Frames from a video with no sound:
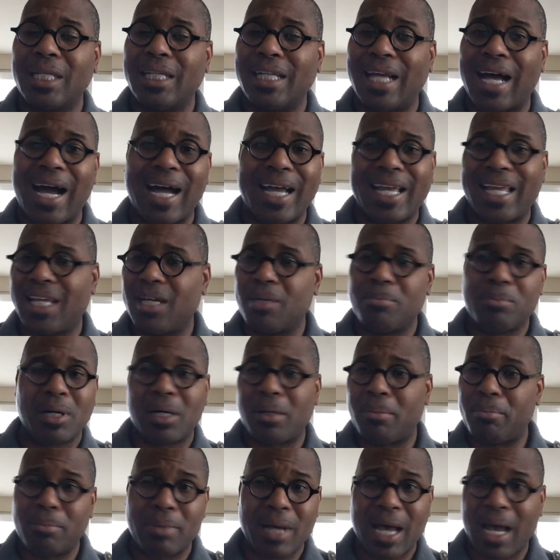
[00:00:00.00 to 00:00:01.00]
and I am
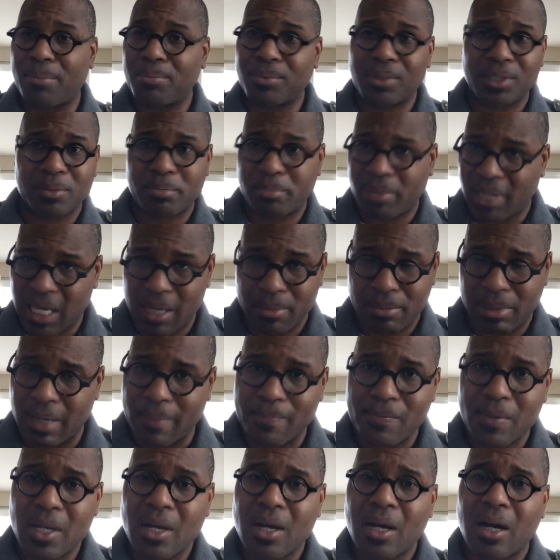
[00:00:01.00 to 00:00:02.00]
a Baptist
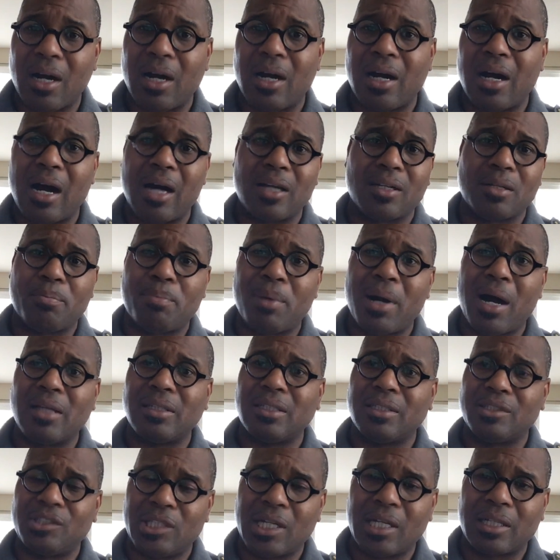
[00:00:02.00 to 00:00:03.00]
baby uh,
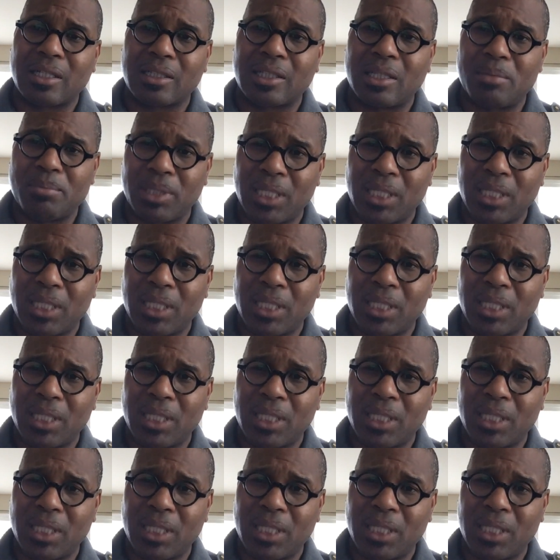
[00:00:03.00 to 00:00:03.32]
unapologetically.